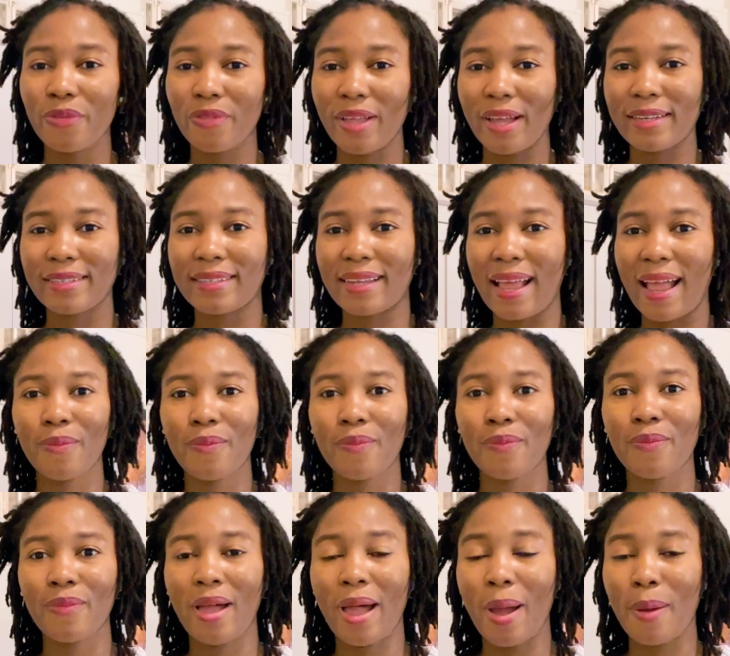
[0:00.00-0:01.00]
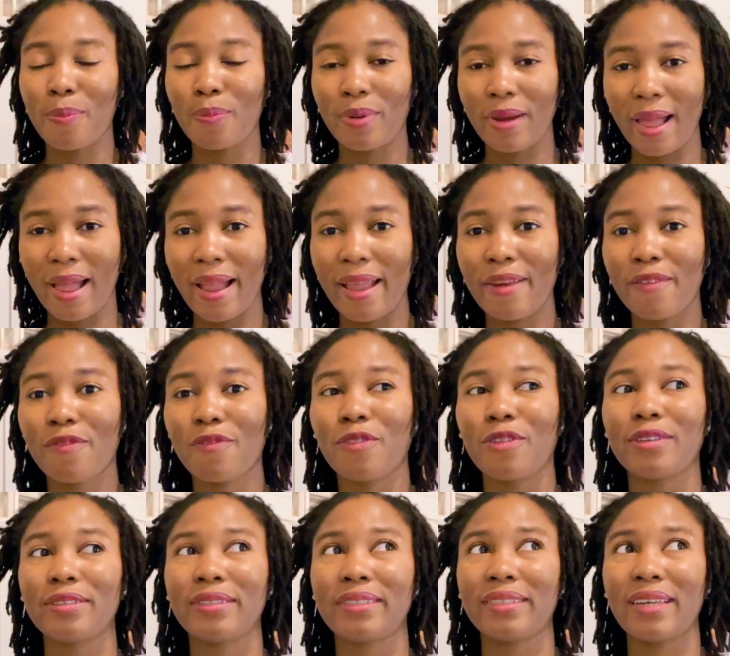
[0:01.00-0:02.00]
that I applied for
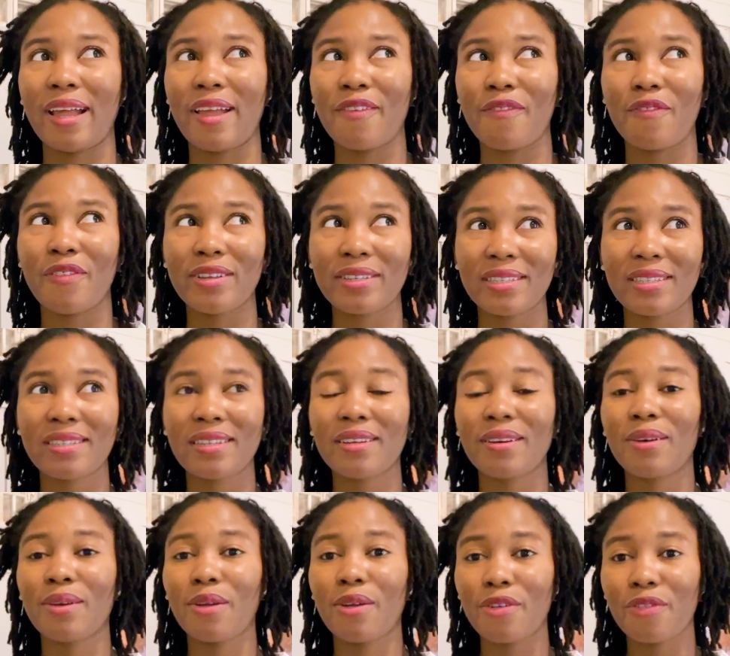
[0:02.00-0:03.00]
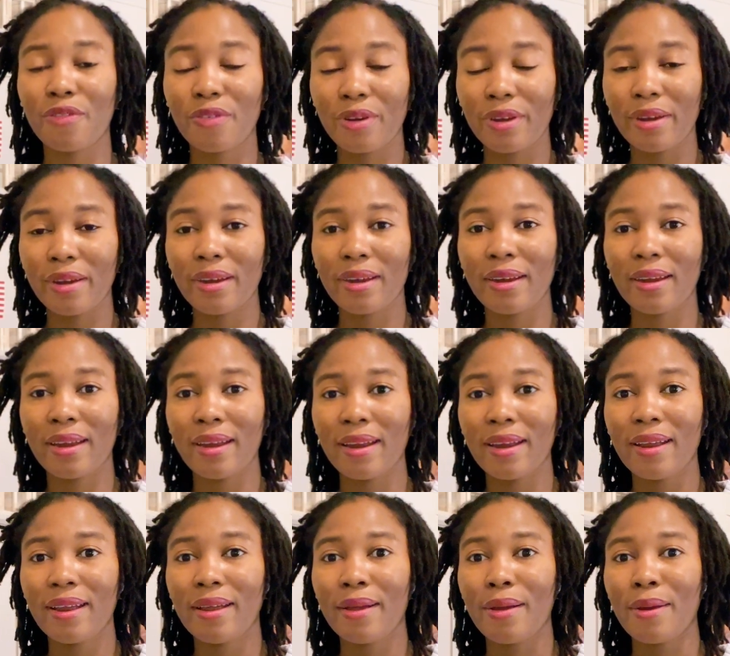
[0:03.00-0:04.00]
diversity lottery
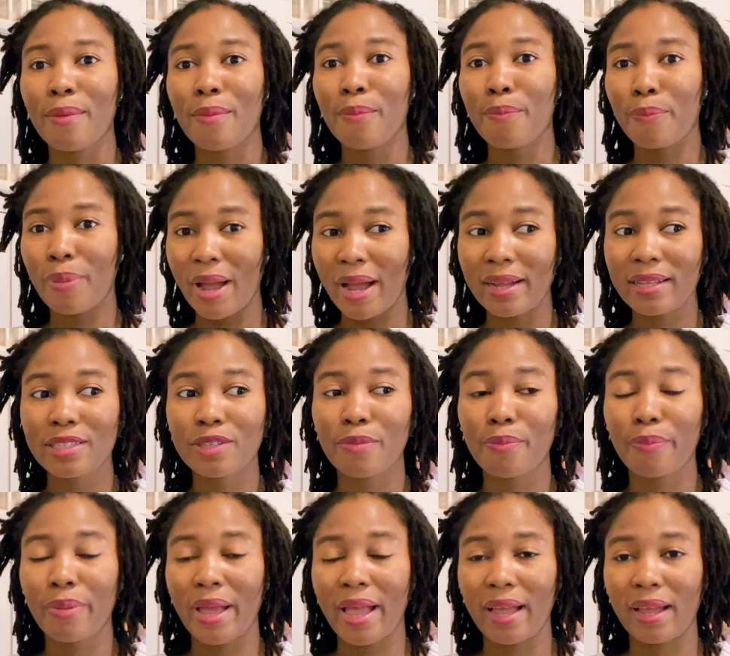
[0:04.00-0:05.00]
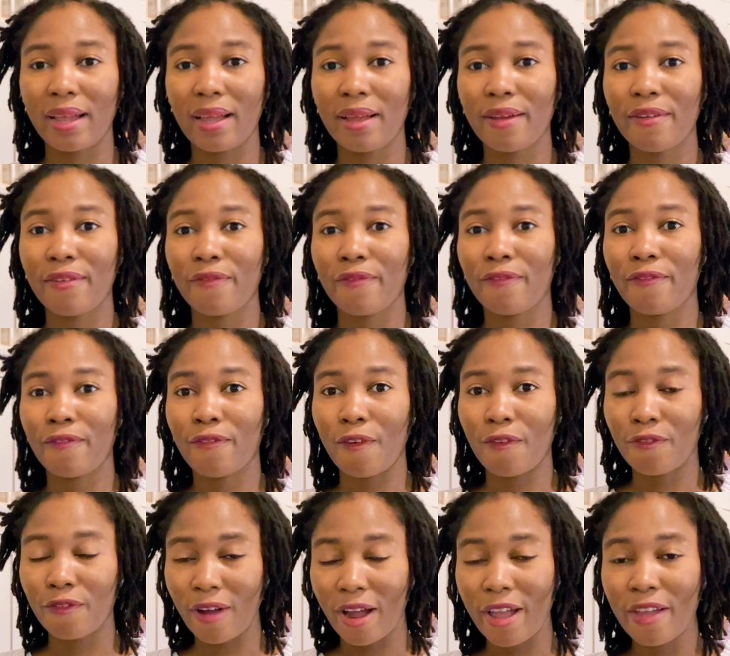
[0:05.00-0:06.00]
back to back for
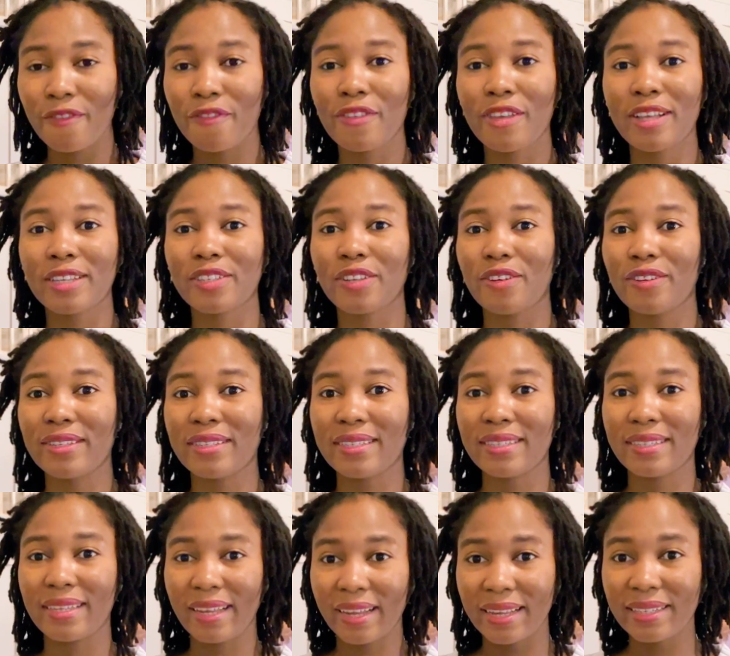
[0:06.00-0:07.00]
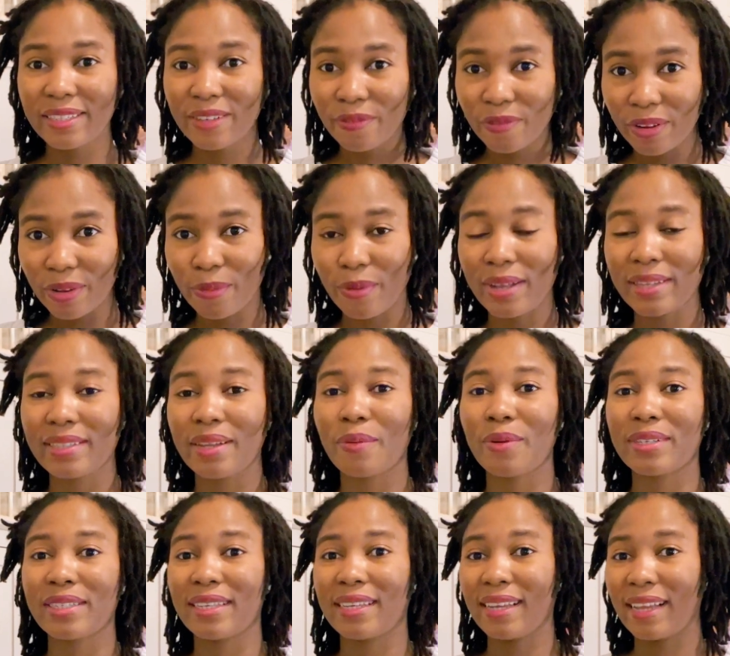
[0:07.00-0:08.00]
5 years consecutively whilst I
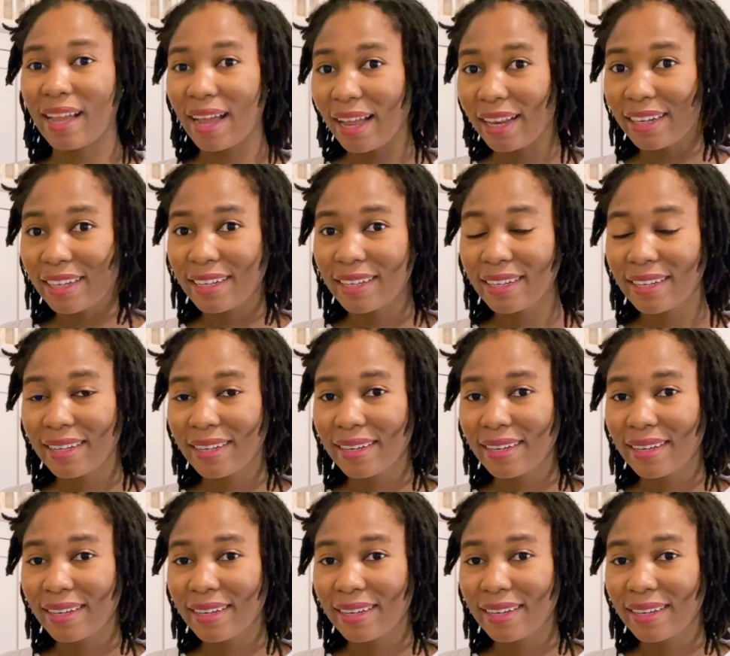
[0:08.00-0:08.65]
was in Ghana?